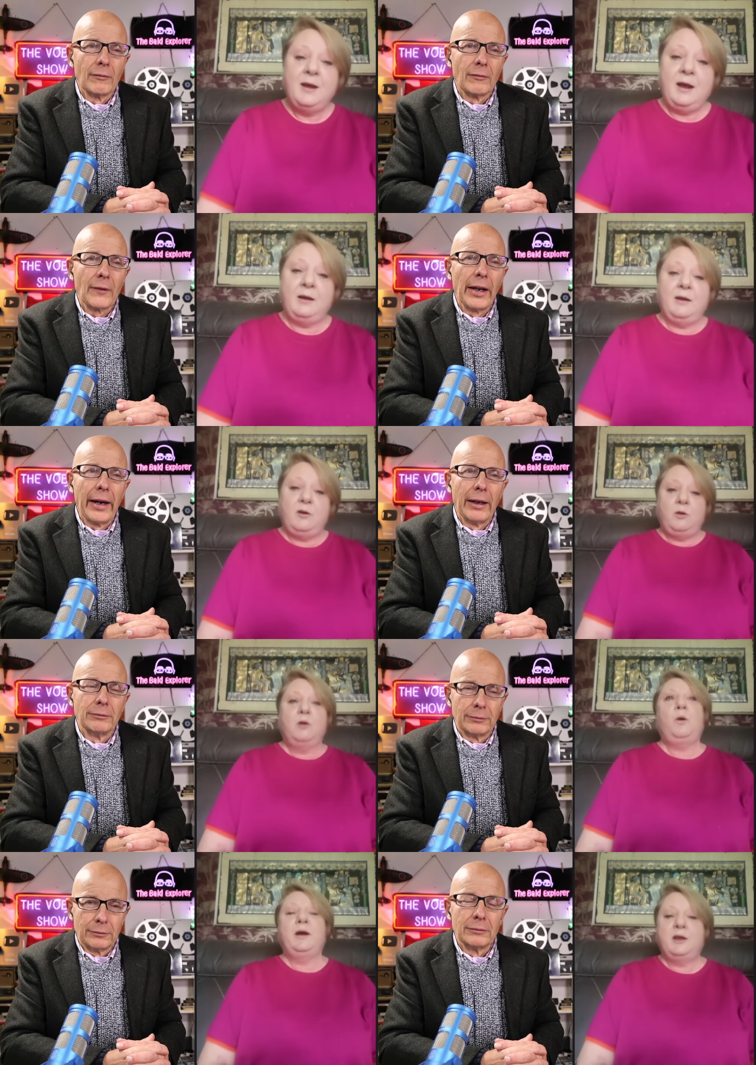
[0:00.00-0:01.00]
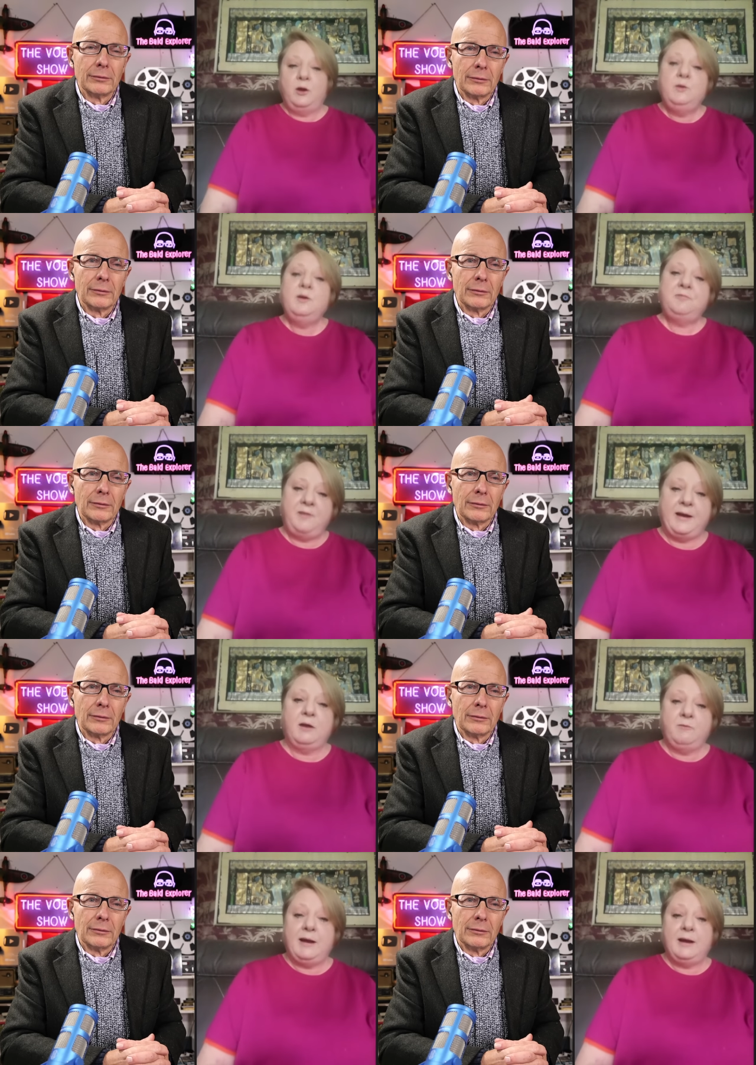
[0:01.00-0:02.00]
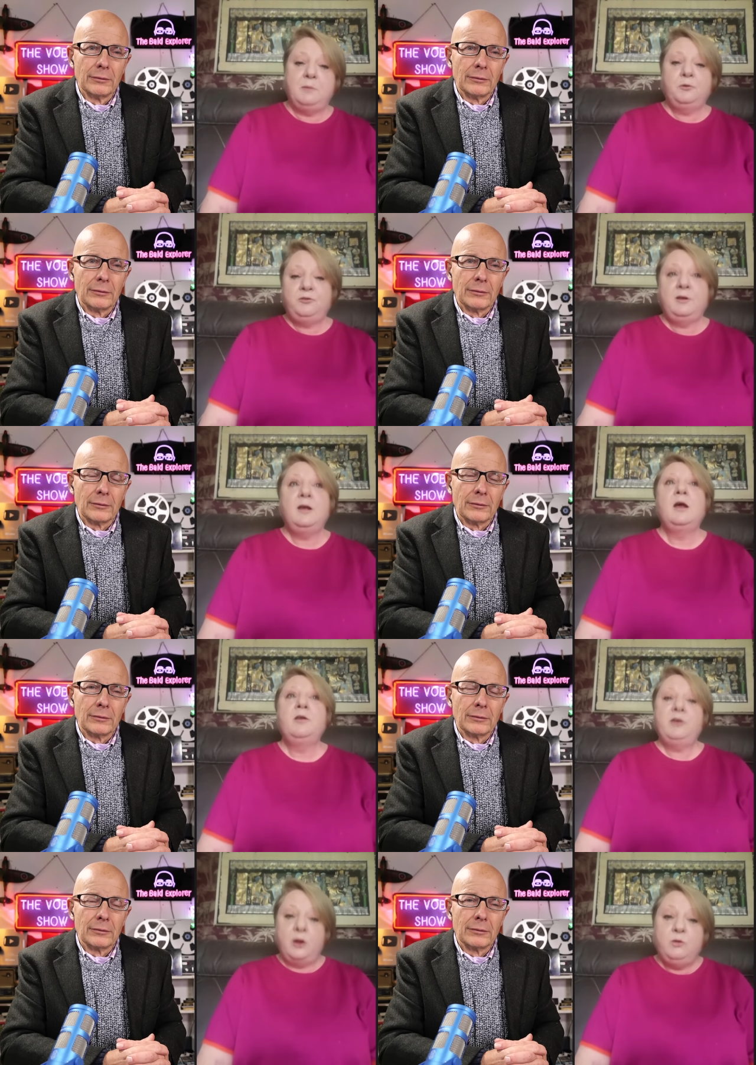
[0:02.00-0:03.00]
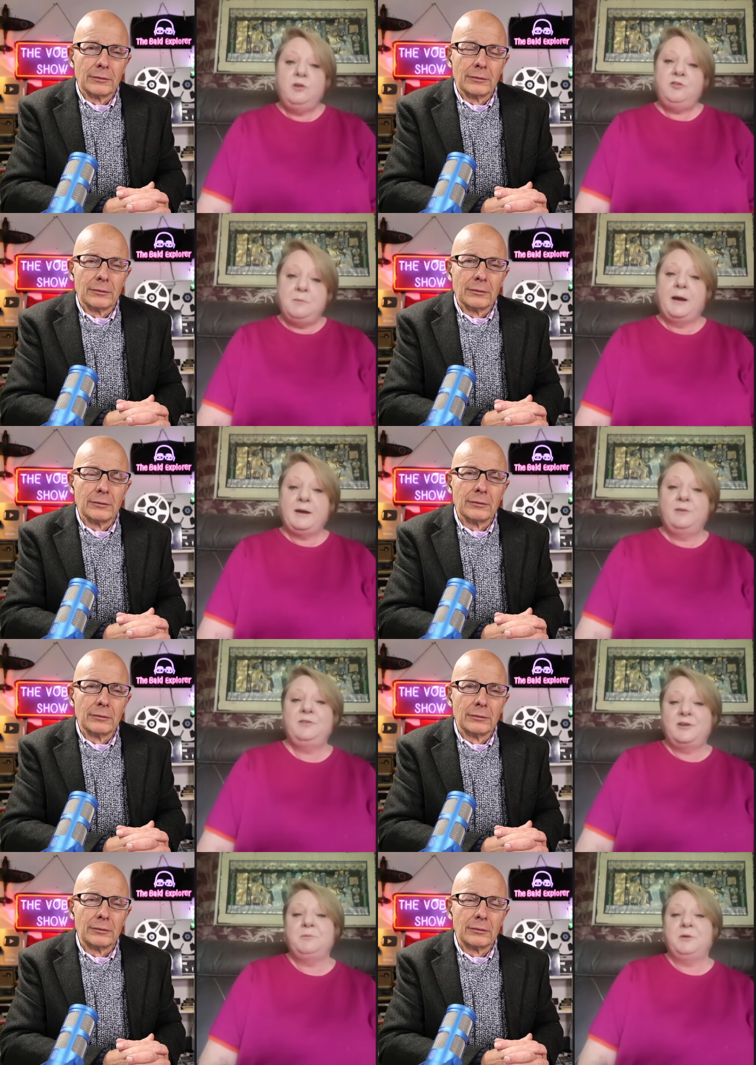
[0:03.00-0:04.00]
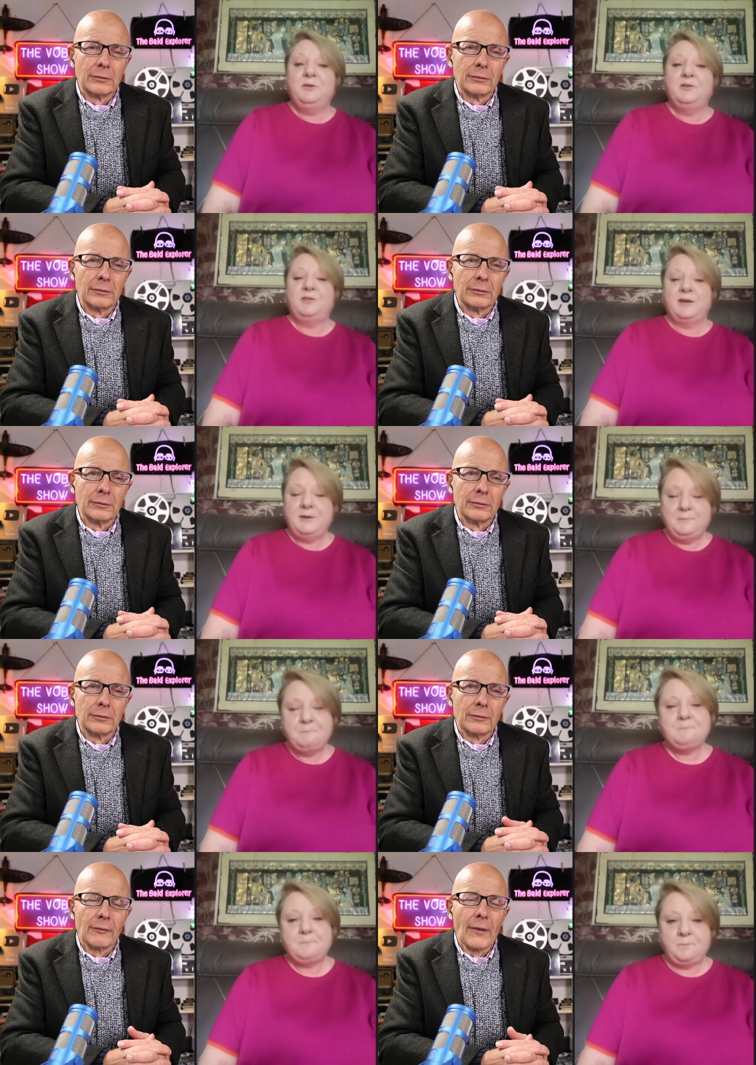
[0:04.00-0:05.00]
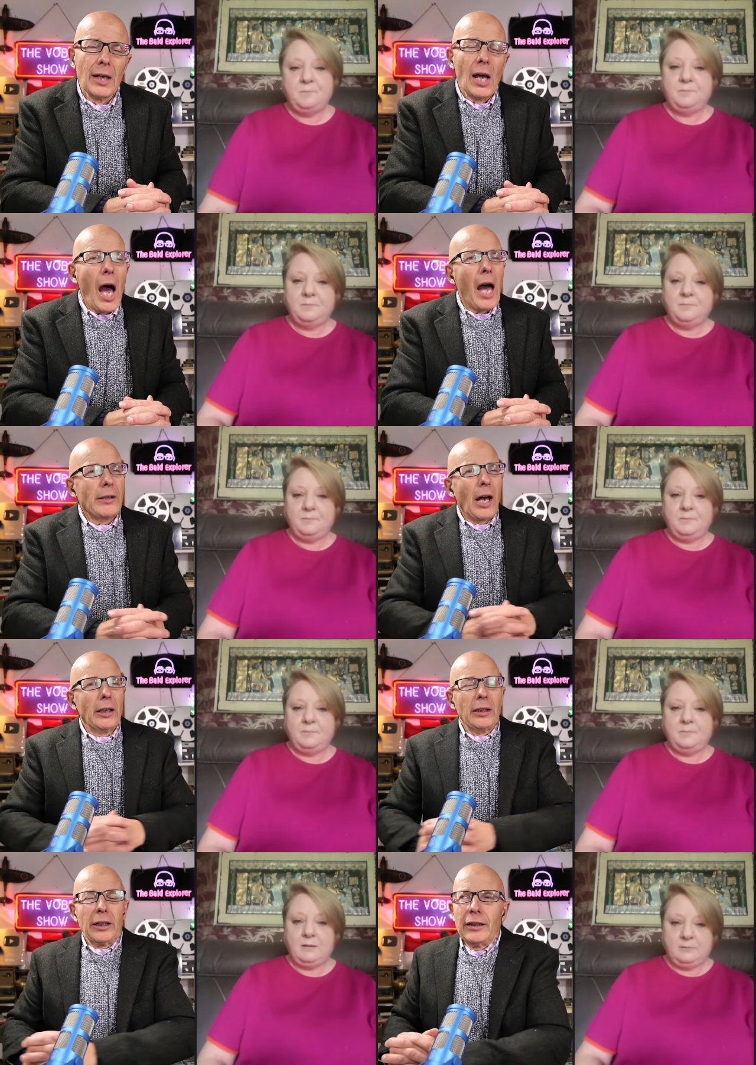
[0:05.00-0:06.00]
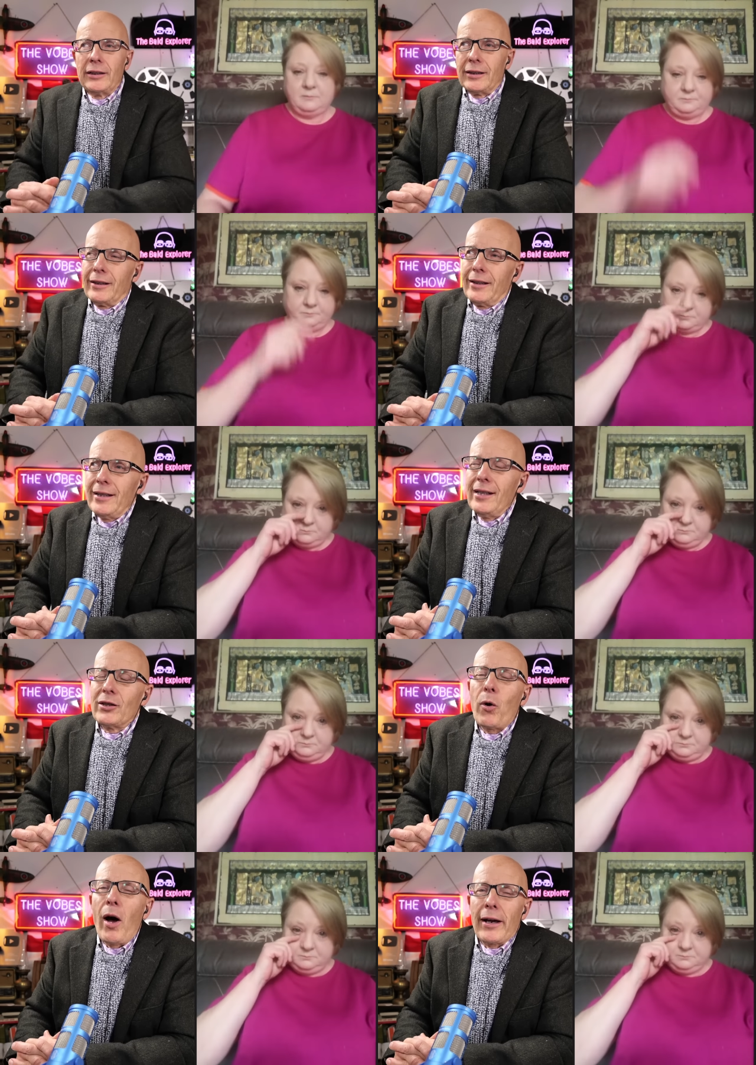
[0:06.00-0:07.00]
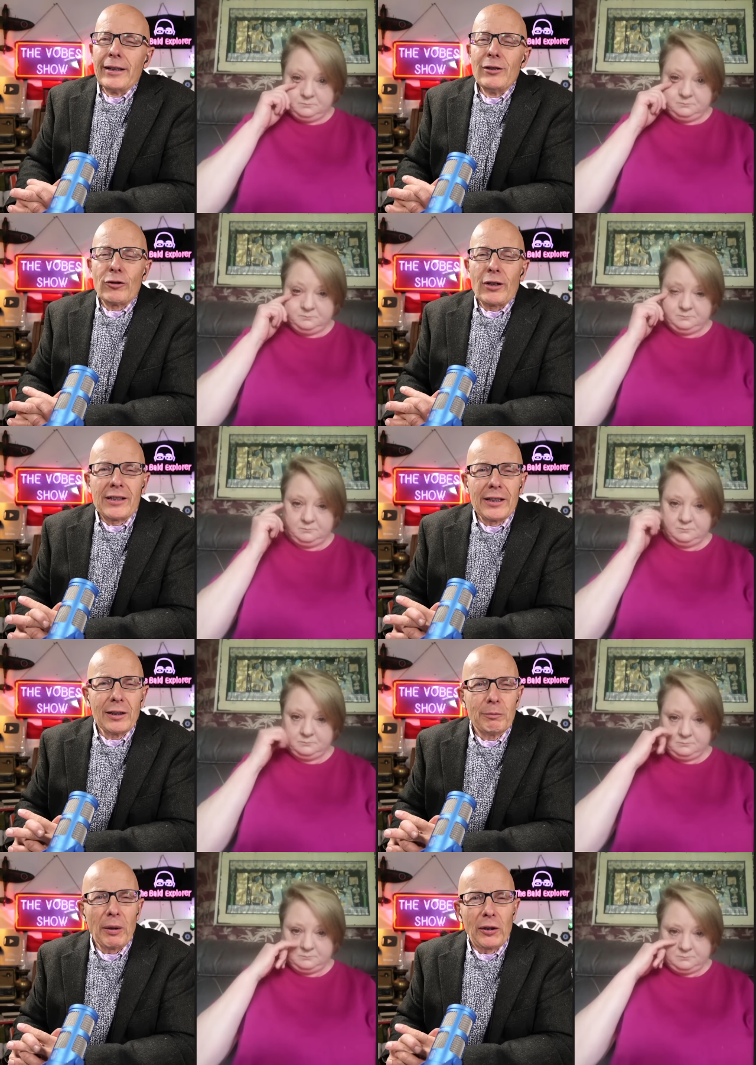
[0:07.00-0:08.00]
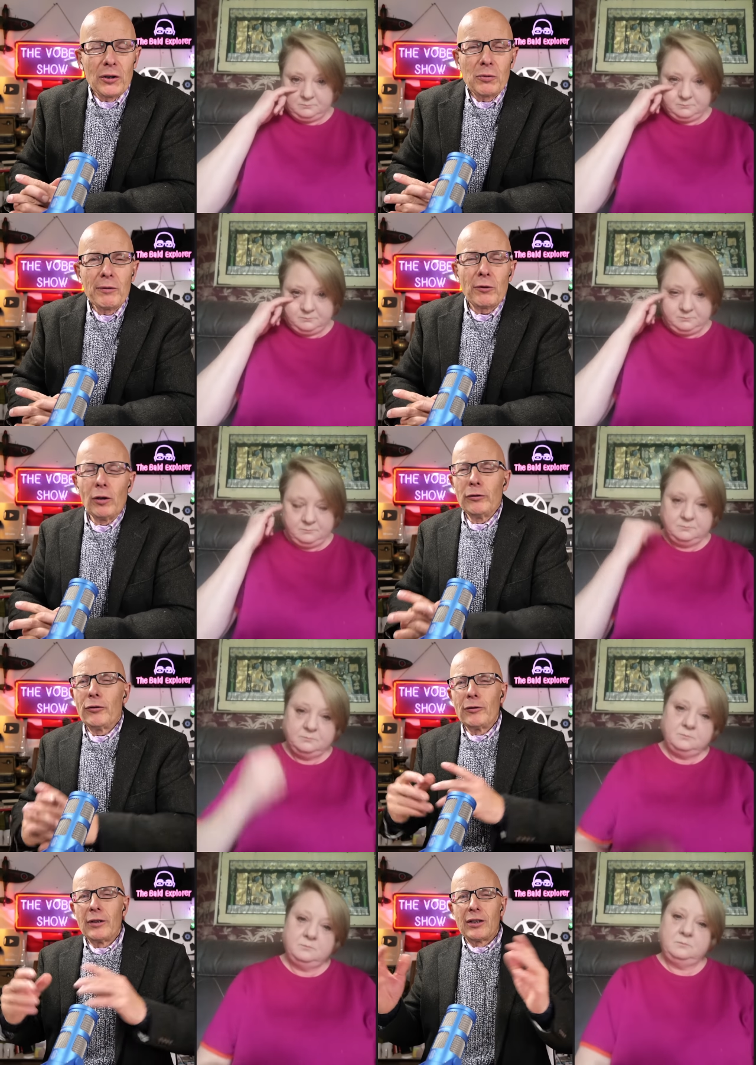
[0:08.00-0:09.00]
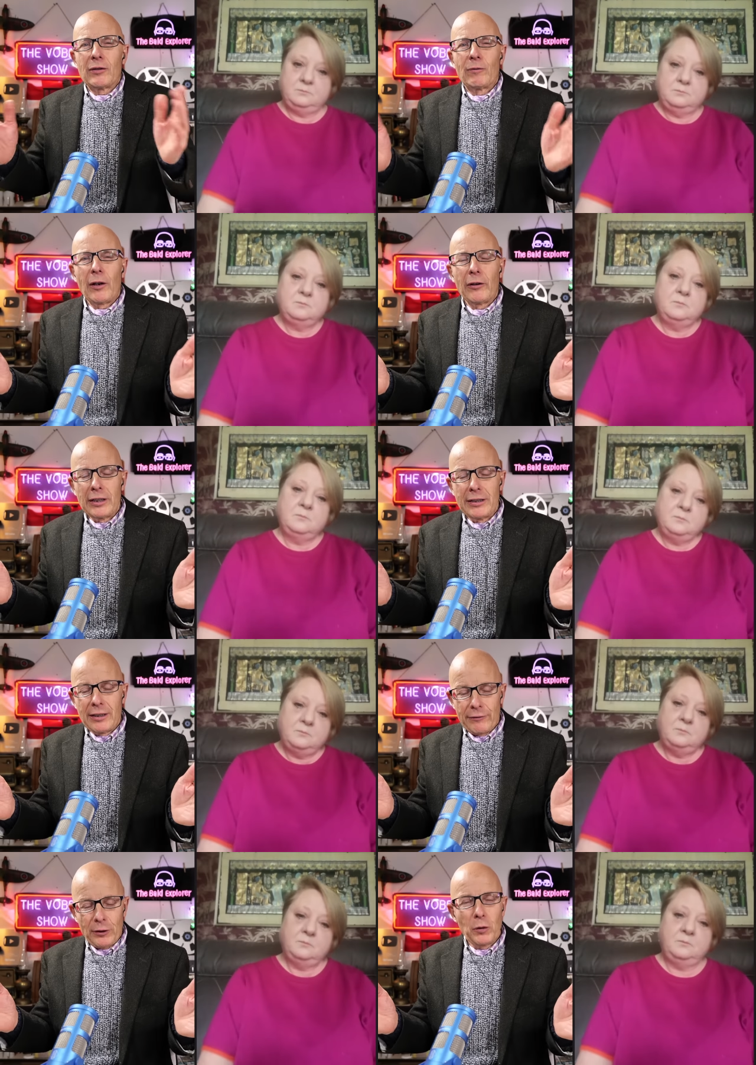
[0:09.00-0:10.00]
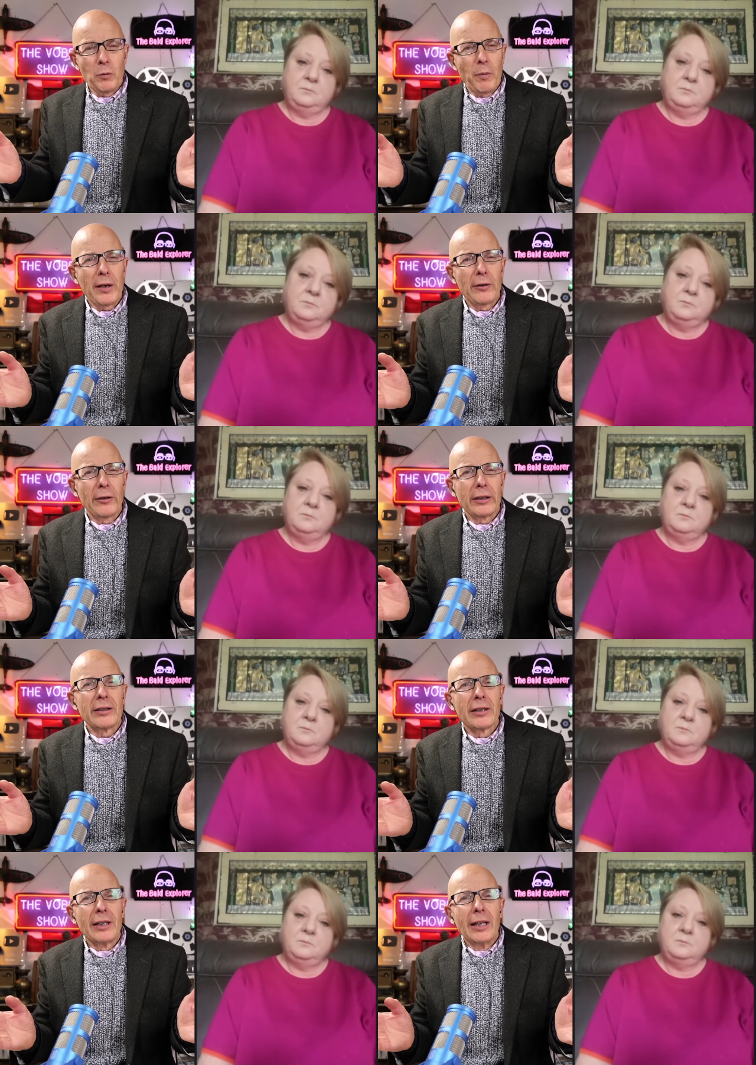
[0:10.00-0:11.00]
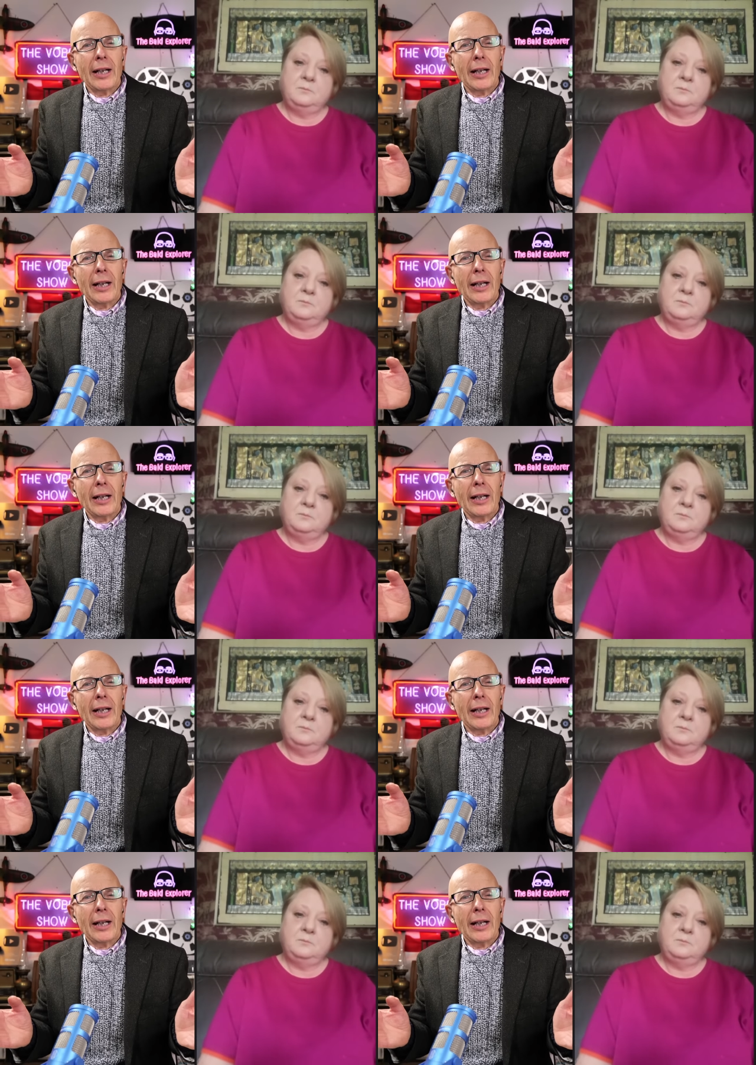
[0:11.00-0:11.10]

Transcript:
Speaker 1: and yeah unifying really putting the unity back into community
Speaker 2: and and and this is quite interesting because we've gone through this very difficult period